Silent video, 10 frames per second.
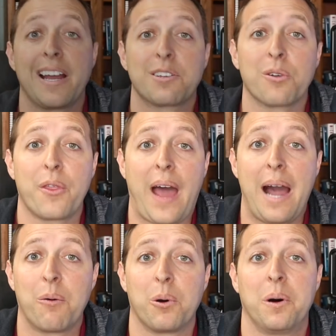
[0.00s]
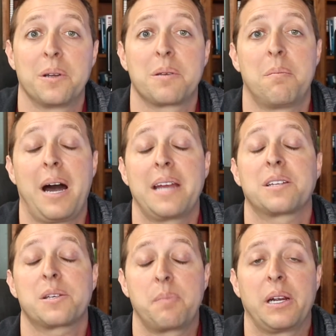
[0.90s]
guys, so that was my
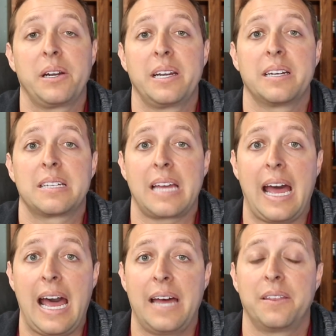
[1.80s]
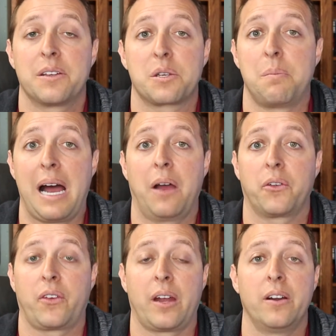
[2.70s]
experience at the Smile
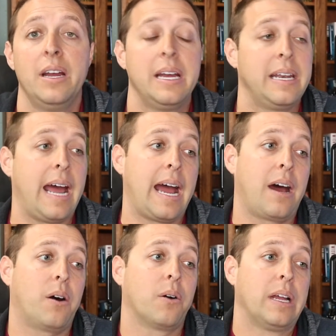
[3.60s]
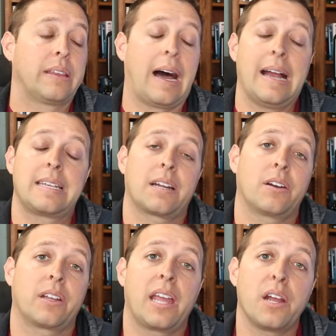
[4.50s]
Center. Now, the icing
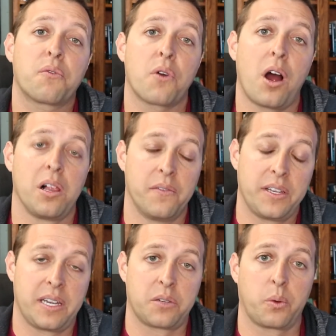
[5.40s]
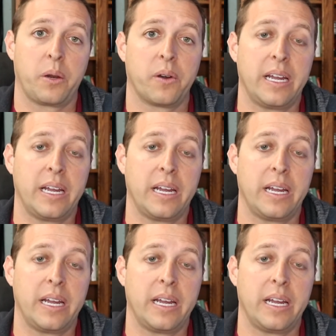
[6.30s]
on the cake for all of this, as we were